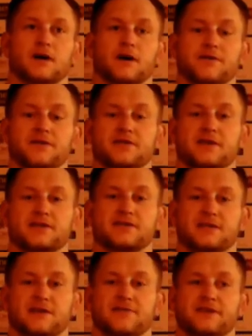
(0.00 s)
I think
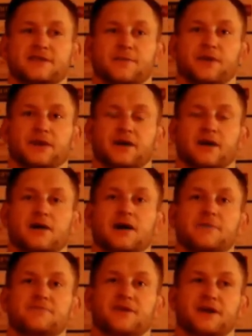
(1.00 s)
that's definitely something
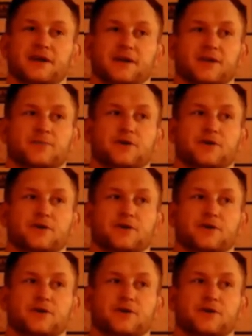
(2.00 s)
I'm finding the